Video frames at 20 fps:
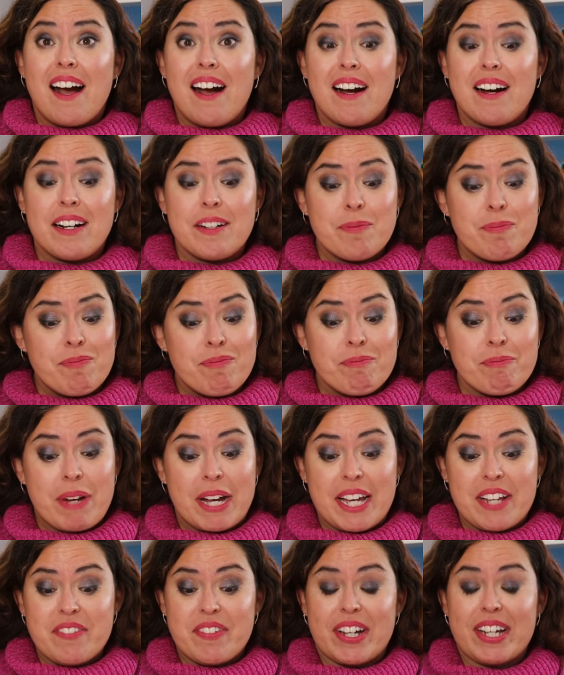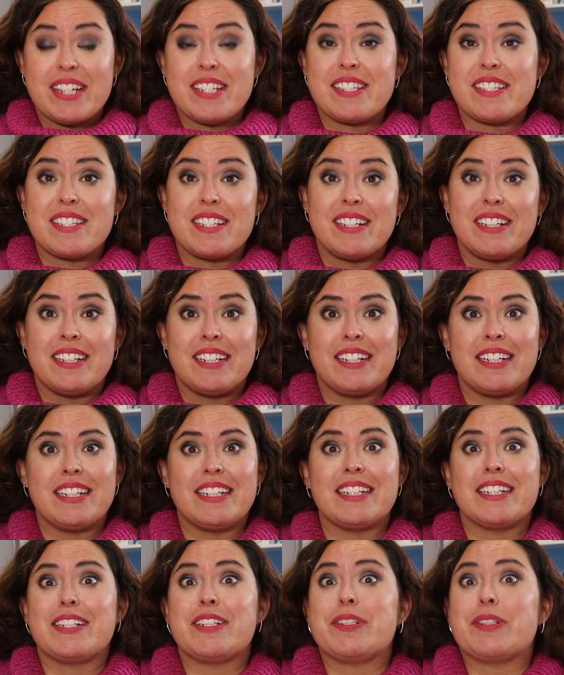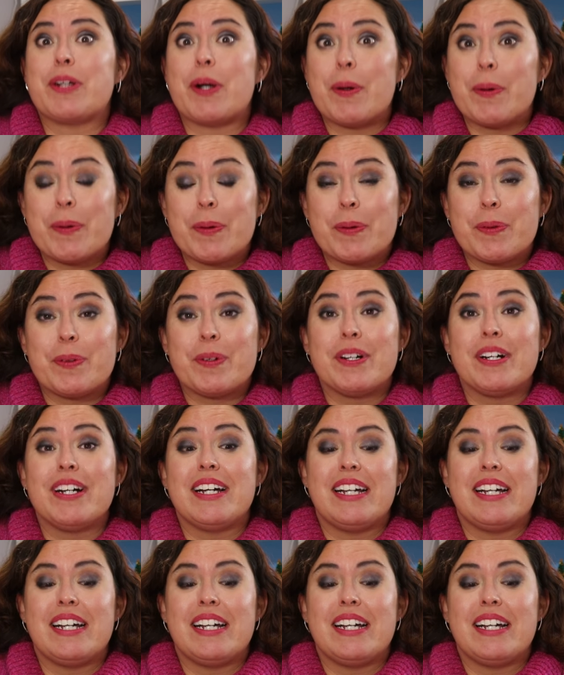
um, my advice, go.